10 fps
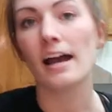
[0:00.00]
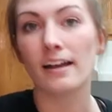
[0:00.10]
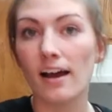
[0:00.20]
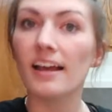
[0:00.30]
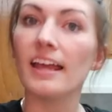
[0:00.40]
I
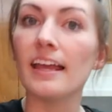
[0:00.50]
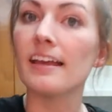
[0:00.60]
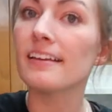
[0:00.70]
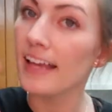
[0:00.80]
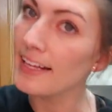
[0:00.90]
got
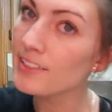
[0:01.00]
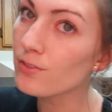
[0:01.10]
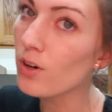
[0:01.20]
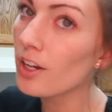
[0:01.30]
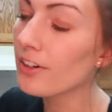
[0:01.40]
a case
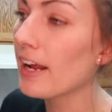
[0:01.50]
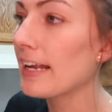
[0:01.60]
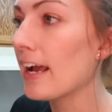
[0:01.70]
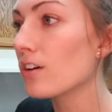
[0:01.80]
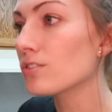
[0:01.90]
of water,
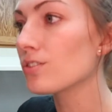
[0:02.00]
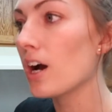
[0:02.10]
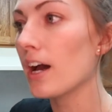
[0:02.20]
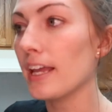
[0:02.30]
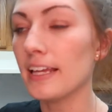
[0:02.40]
and I also
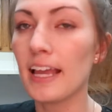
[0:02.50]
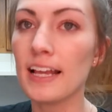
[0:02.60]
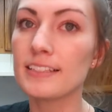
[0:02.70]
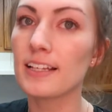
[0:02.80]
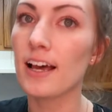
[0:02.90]
got a
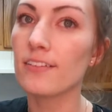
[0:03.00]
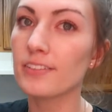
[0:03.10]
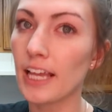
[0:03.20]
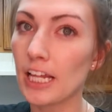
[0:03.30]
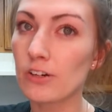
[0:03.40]
case
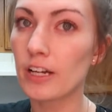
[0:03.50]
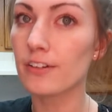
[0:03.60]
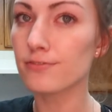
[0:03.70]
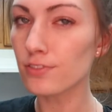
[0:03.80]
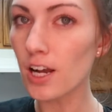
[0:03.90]
of
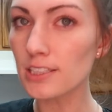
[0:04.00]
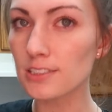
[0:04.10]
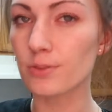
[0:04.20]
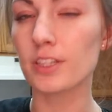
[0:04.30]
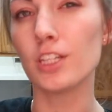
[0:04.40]
Gatorade
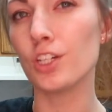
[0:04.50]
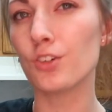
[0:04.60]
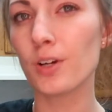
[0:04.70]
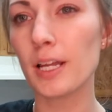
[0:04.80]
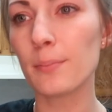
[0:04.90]
Frost with the
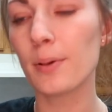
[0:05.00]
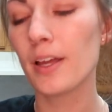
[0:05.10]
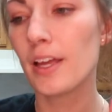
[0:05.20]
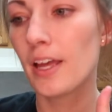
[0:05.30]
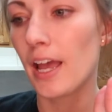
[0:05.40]
grape
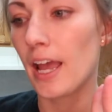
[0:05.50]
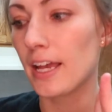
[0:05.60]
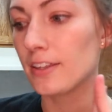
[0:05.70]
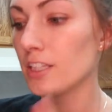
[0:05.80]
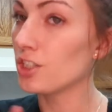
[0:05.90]

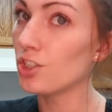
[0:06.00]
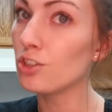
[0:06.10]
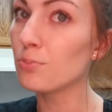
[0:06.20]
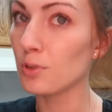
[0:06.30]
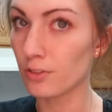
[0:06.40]
and the
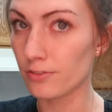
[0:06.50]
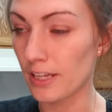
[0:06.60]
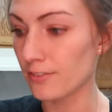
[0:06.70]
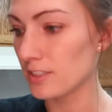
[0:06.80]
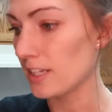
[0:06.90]
two blue
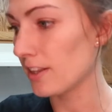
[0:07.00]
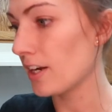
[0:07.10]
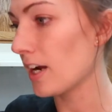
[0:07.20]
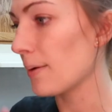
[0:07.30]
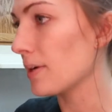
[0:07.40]
flavors in
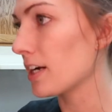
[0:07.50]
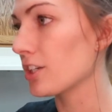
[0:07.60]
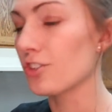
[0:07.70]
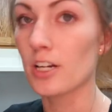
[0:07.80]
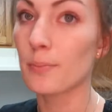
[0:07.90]
there. I'm not
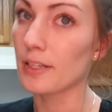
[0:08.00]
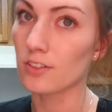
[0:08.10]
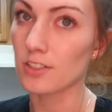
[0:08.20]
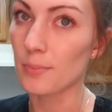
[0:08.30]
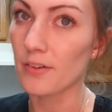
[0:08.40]
gonna try to pick
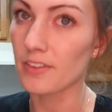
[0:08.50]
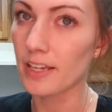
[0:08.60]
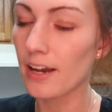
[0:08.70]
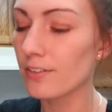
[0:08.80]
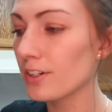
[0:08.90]
those up off the
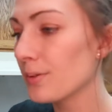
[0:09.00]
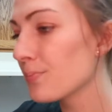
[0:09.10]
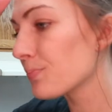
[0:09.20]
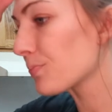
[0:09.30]
counter.